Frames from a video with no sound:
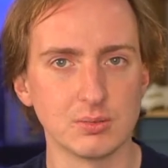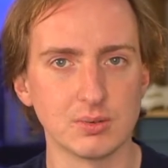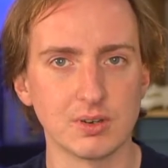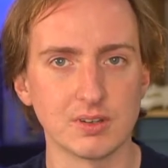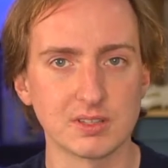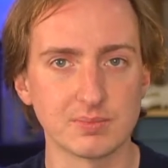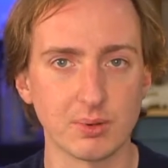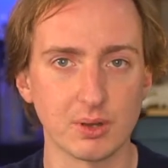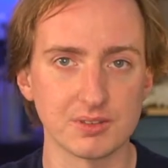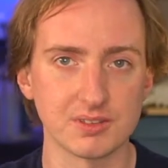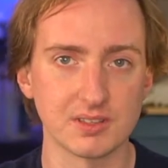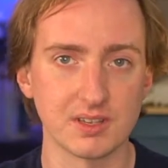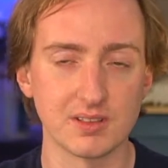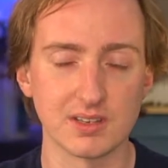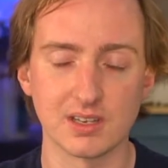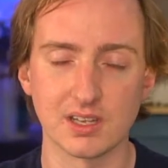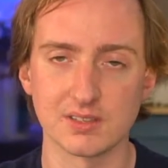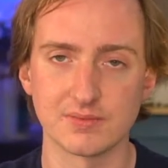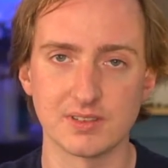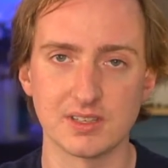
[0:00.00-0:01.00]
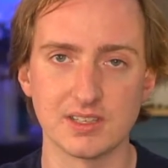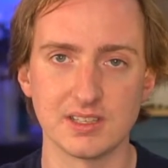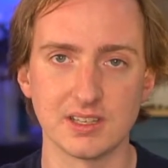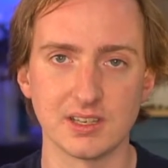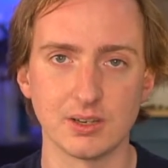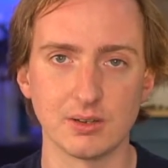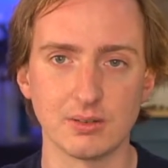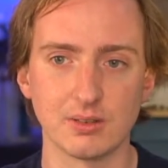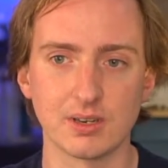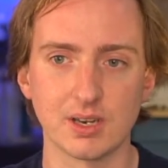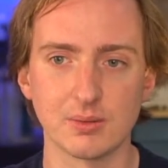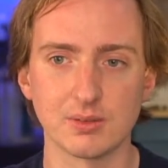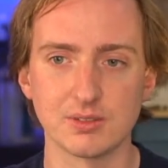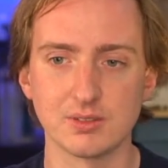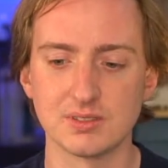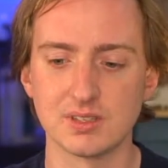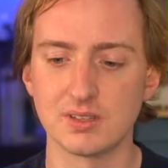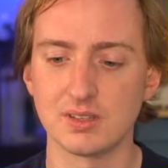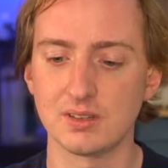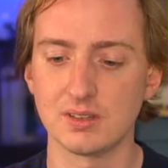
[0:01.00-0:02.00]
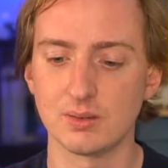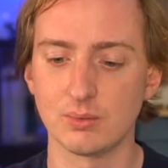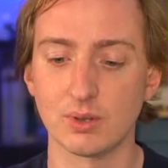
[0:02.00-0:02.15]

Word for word: will have spotted in the last video that I was using